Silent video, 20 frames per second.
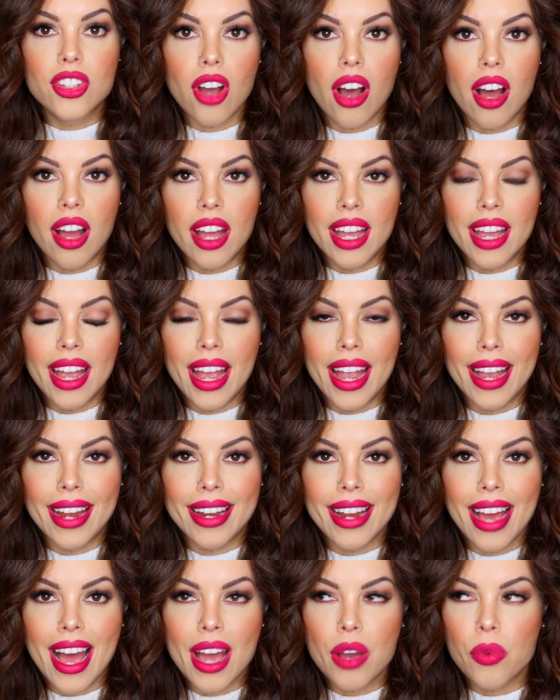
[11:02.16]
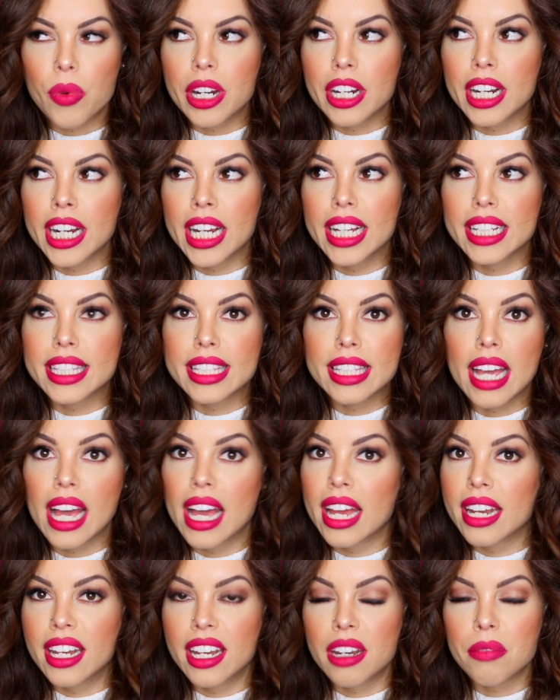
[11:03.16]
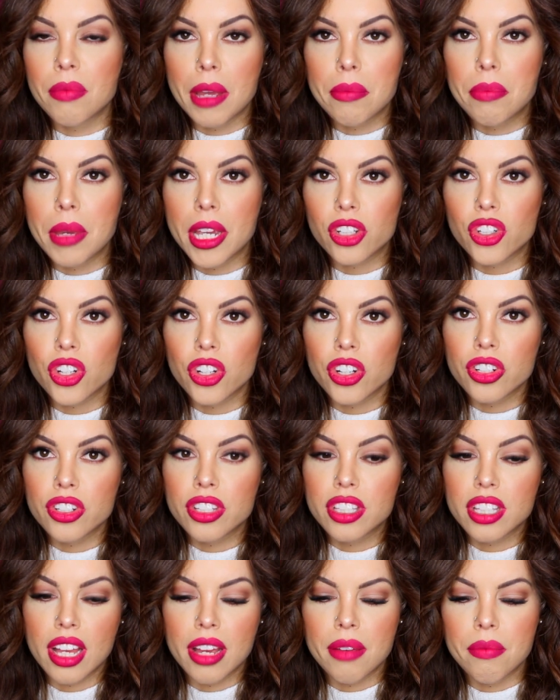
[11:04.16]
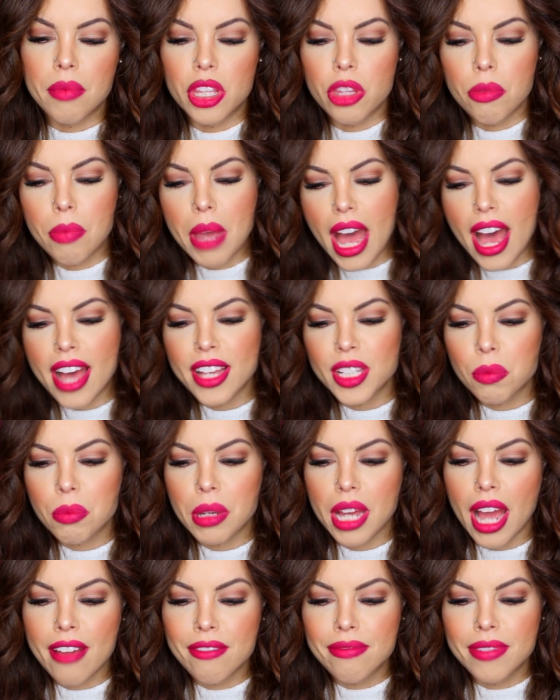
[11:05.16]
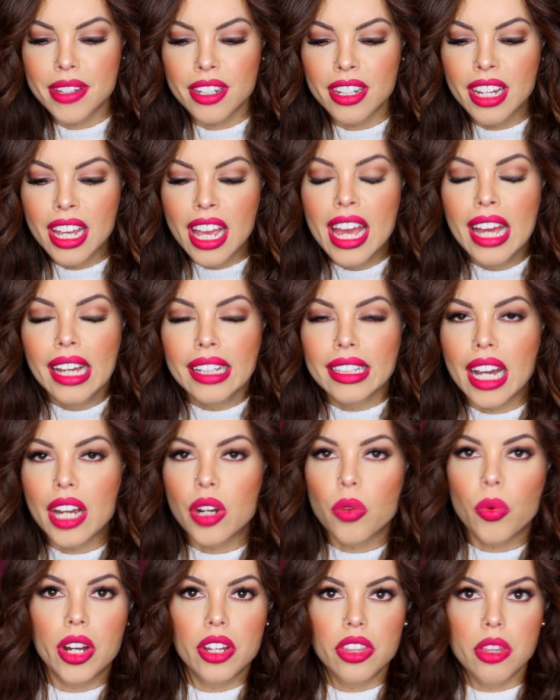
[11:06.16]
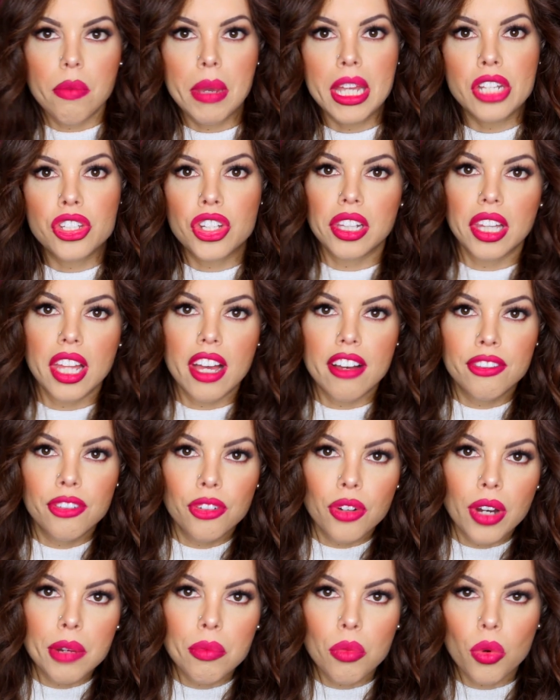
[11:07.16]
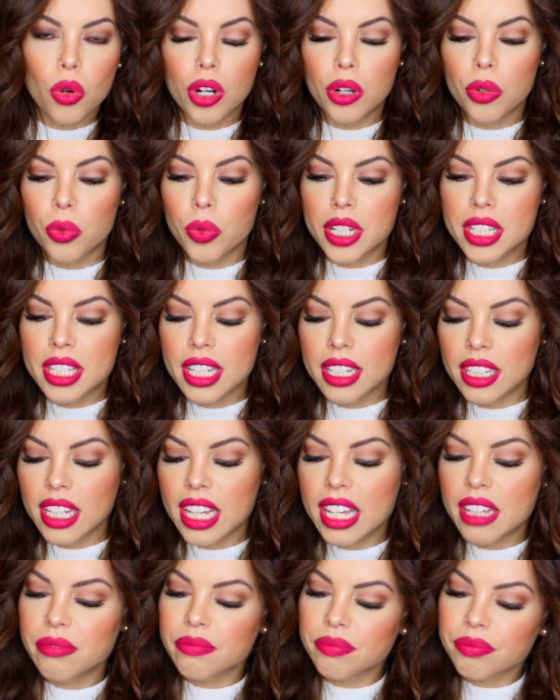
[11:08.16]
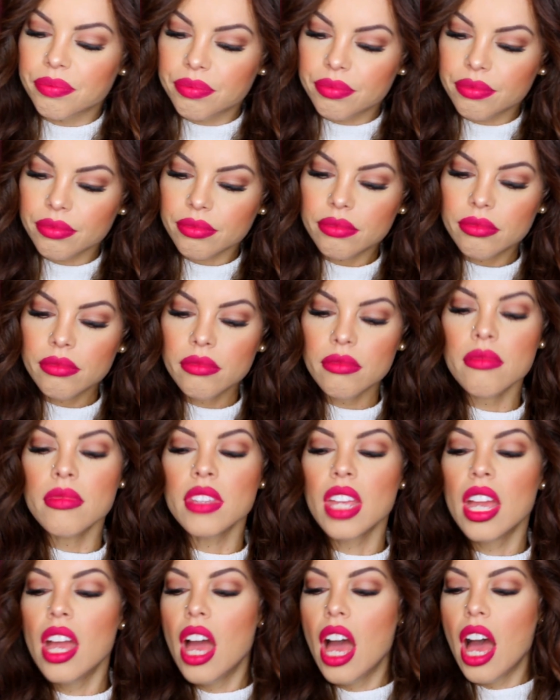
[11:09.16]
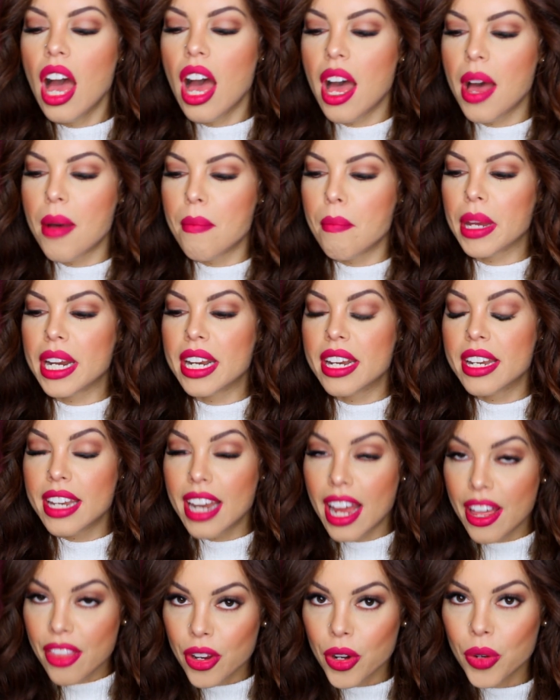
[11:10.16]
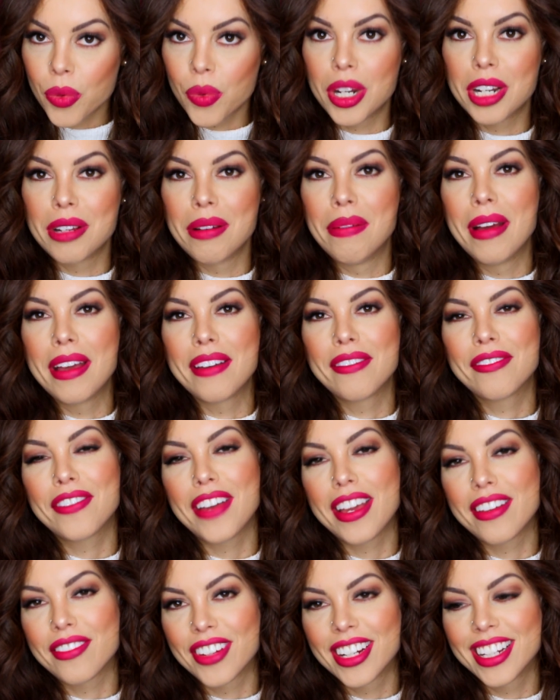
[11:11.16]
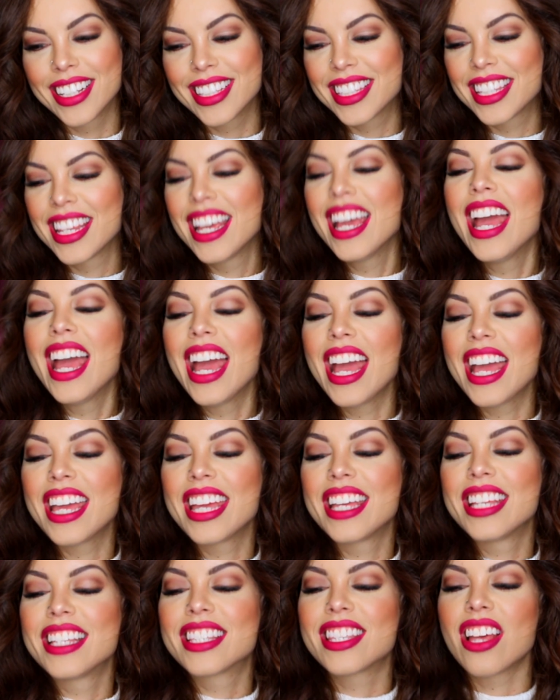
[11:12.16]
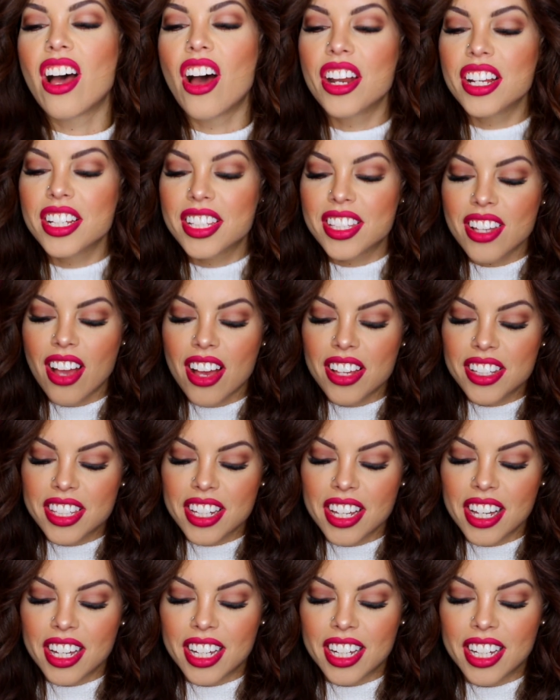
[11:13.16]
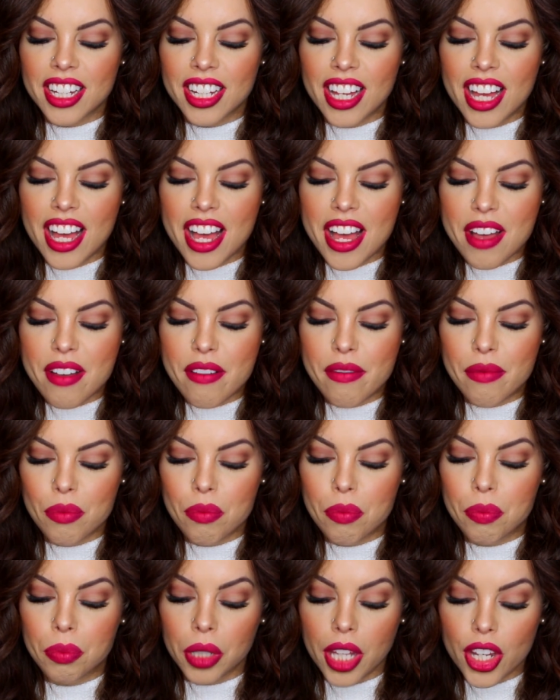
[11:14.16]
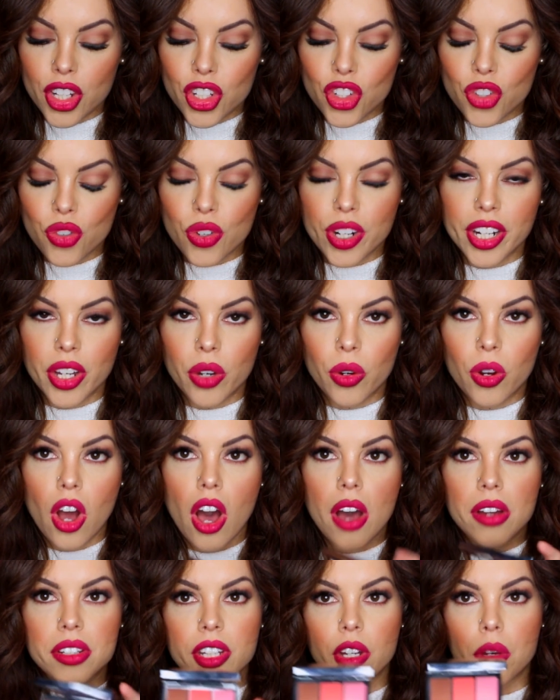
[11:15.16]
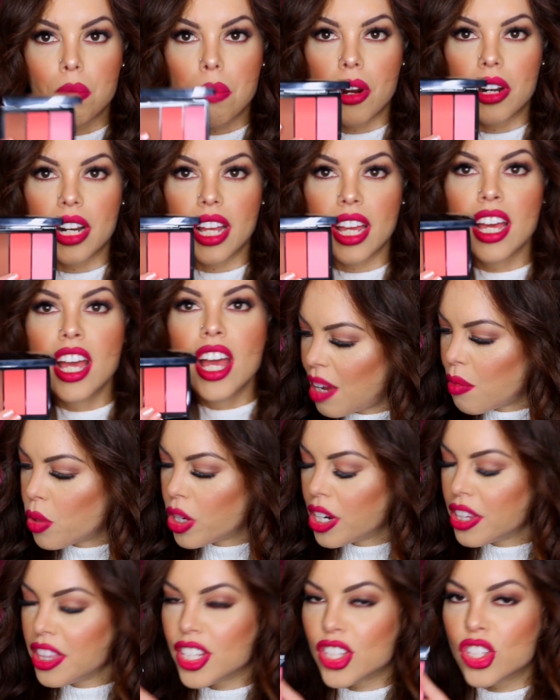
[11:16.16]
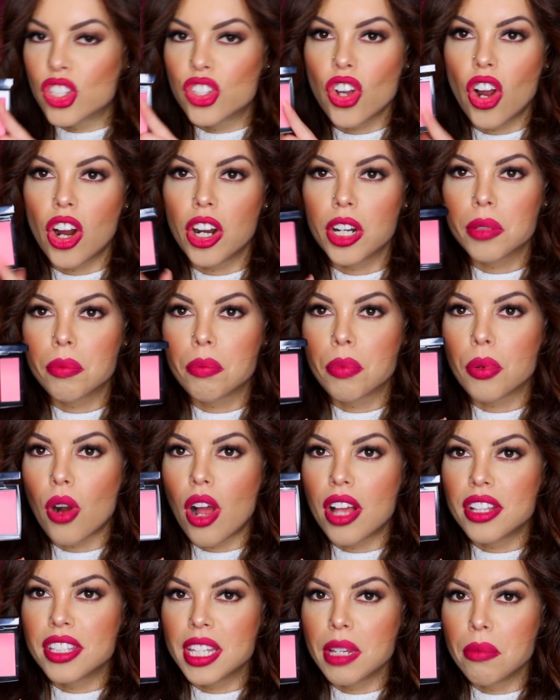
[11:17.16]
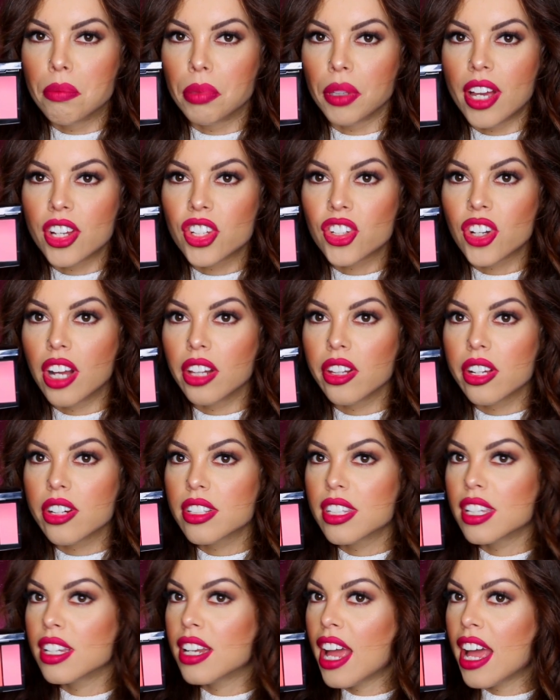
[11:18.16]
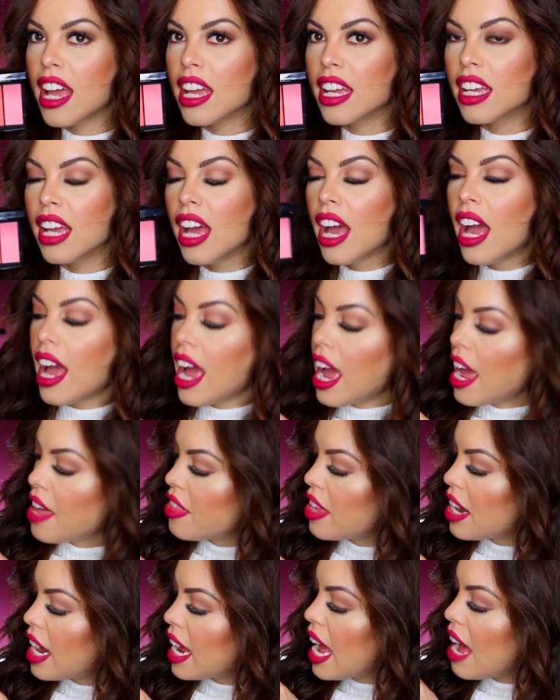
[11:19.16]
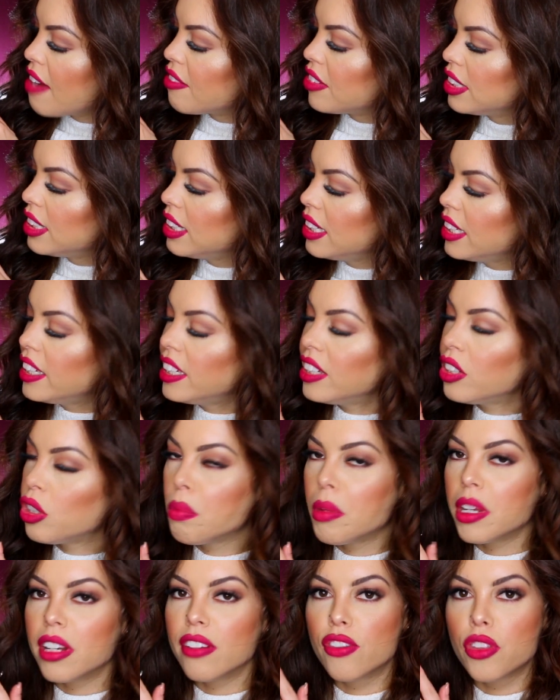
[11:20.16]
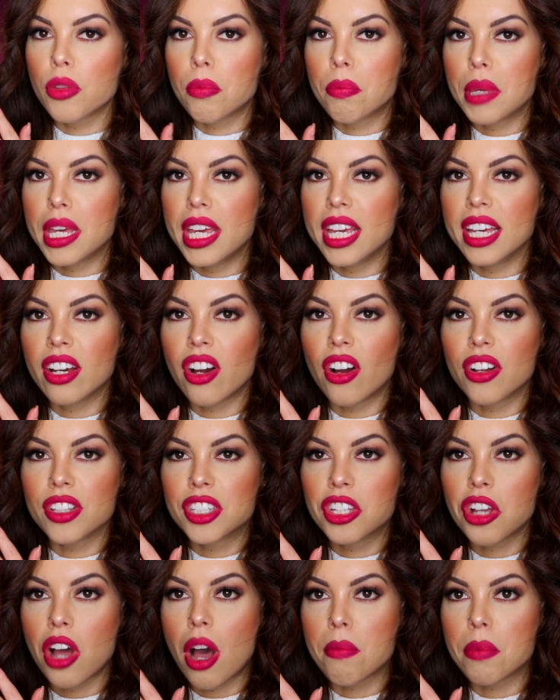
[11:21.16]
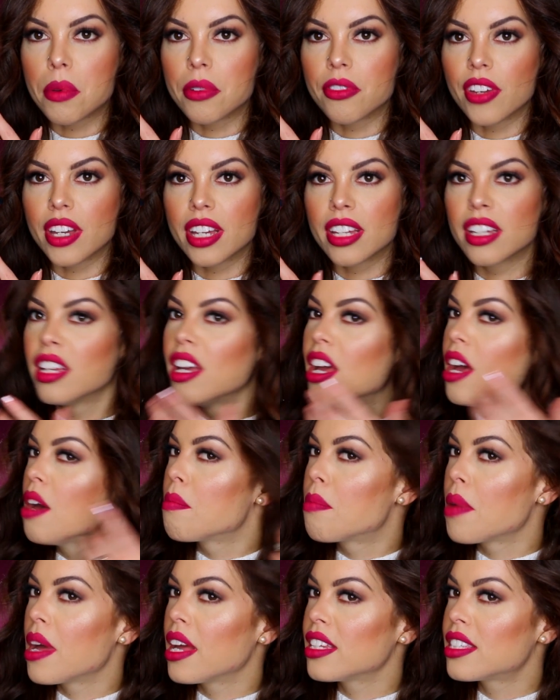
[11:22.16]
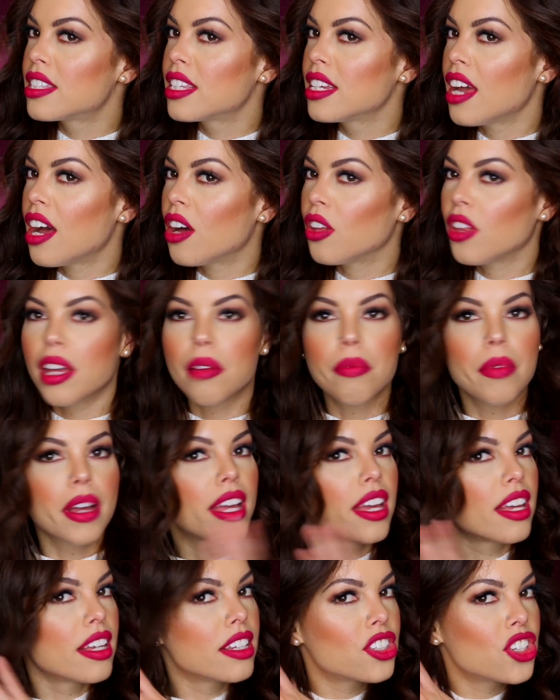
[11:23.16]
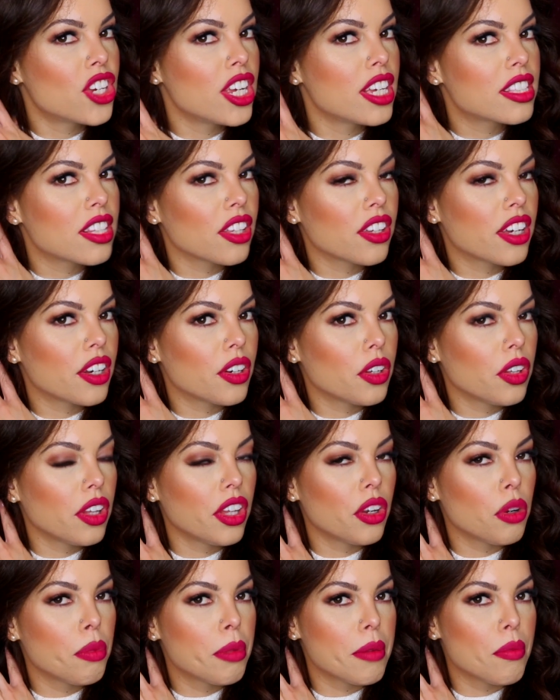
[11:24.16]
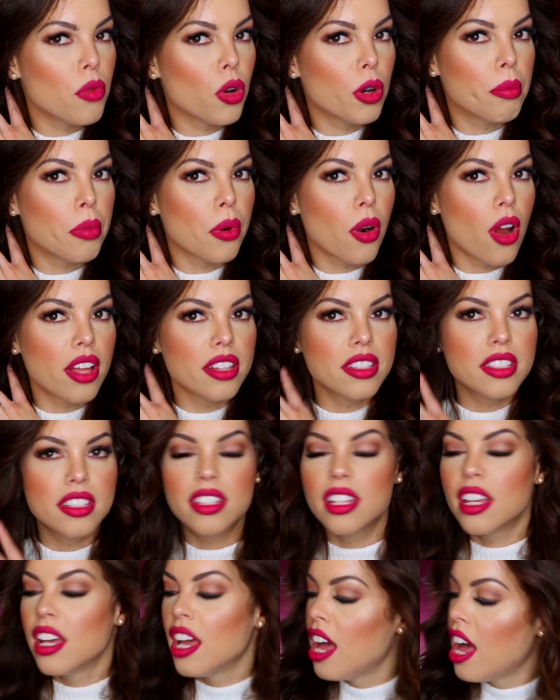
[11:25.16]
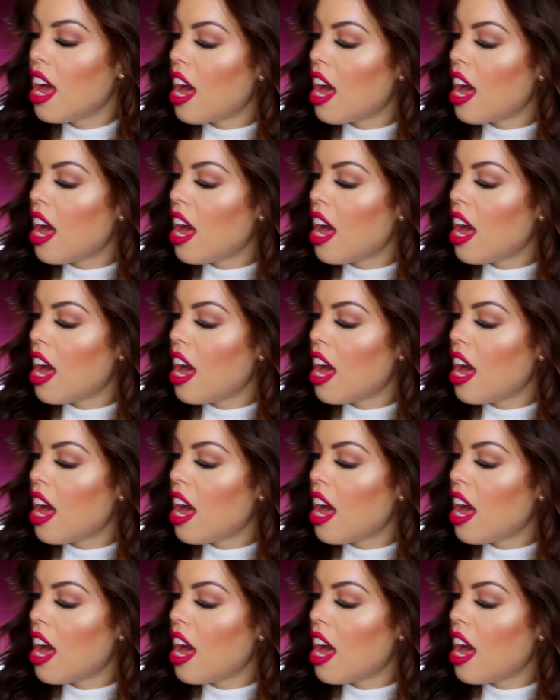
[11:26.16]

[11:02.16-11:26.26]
Dot, and I wear it a ton in my pictures in the past, but I've been kind of wearing the Peachy Love one more recently. But another one of my favorites is the Anastasia Blush Trio Cocktail Party. I'm wearing this dark bronzy blush color today, and then I have a little bit of the pink on top of it. But see how like my cheeks look a little bit more bronzed?